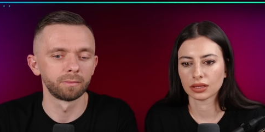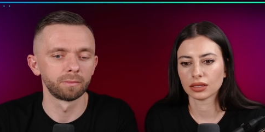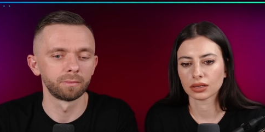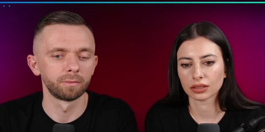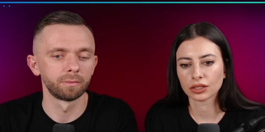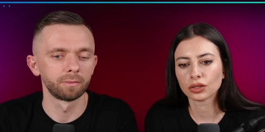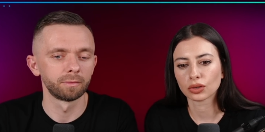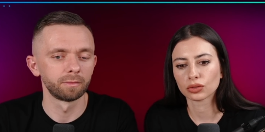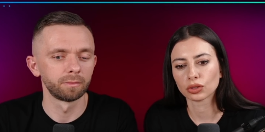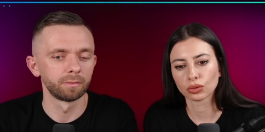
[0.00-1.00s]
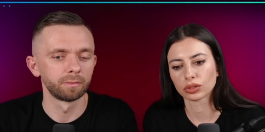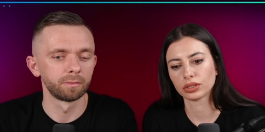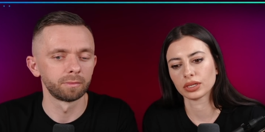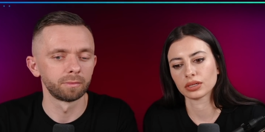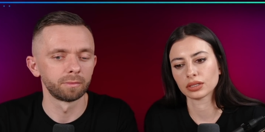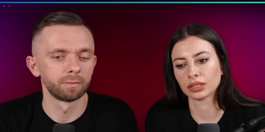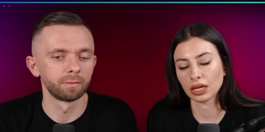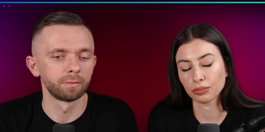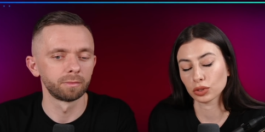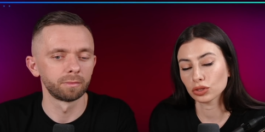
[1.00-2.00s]
Speaker 1: uh, you know the Lord uh, that
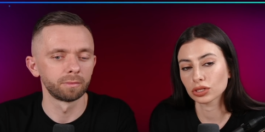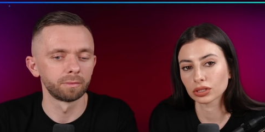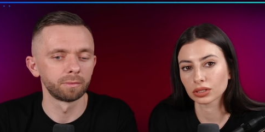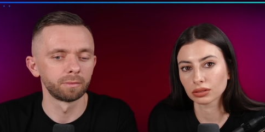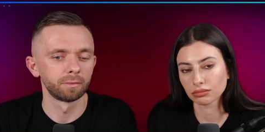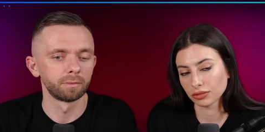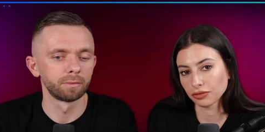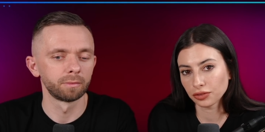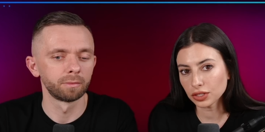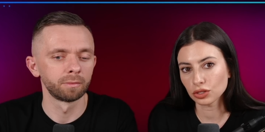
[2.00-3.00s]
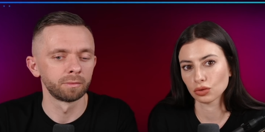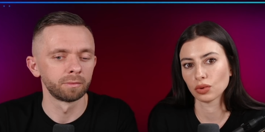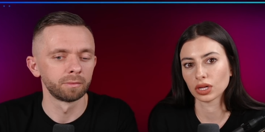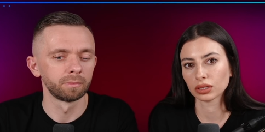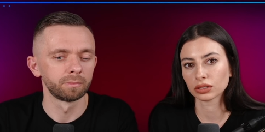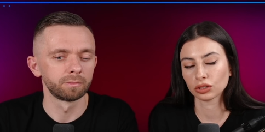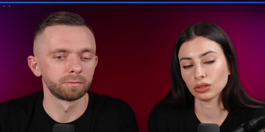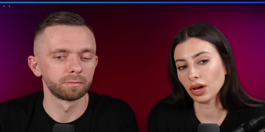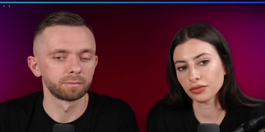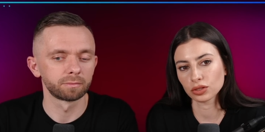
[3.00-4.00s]
person fits you well. Is you
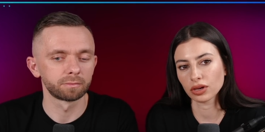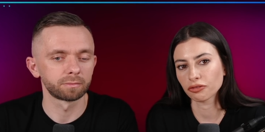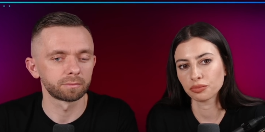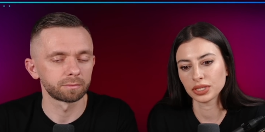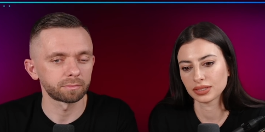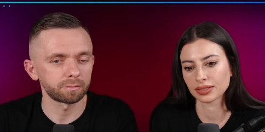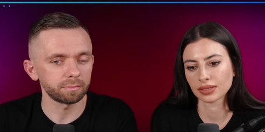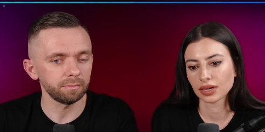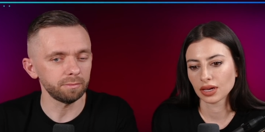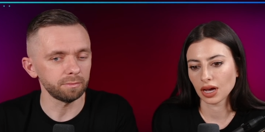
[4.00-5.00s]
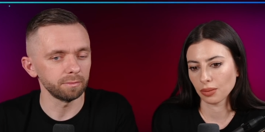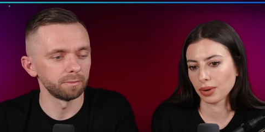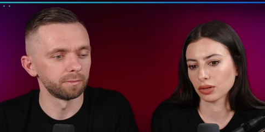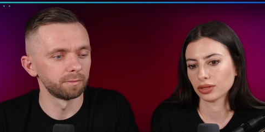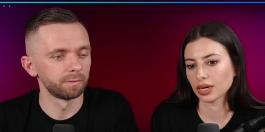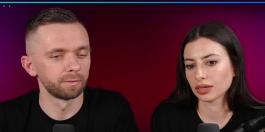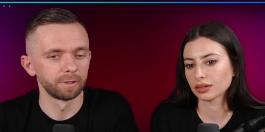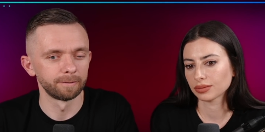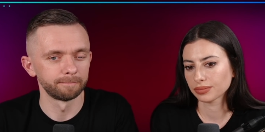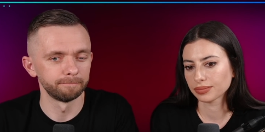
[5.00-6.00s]
have to have peace about that.
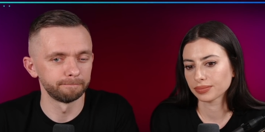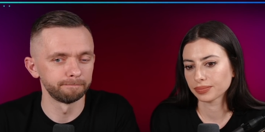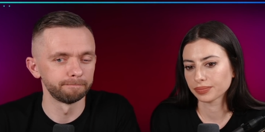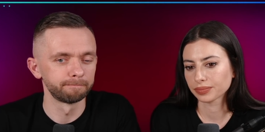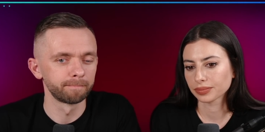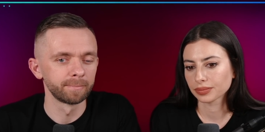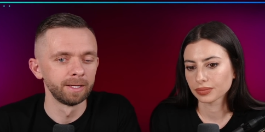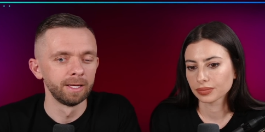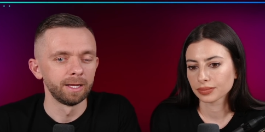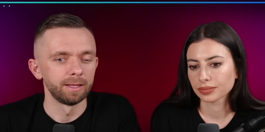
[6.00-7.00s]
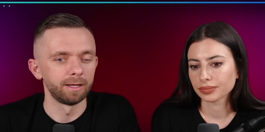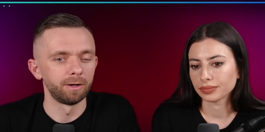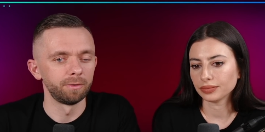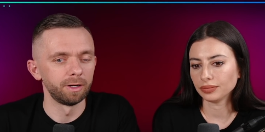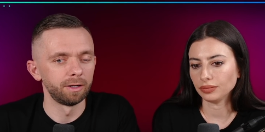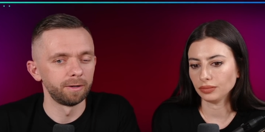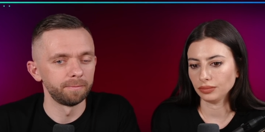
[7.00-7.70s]
Speaker 2: Mm-hmm. Now. Uh,